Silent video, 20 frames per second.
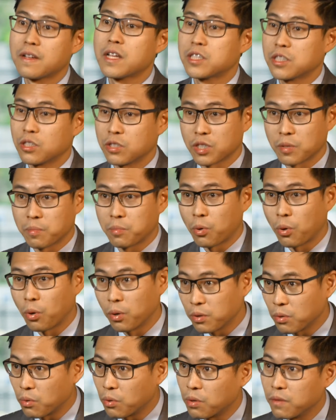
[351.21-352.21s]
to
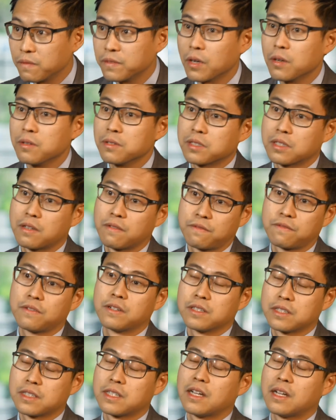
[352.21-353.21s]
support all of those
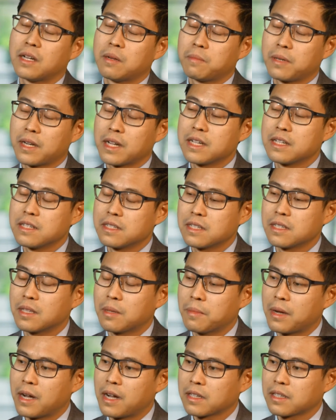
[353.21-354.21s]
different players in the
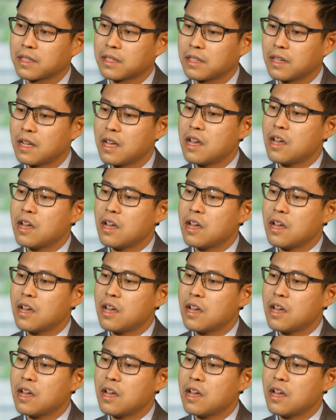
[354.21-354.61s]
market,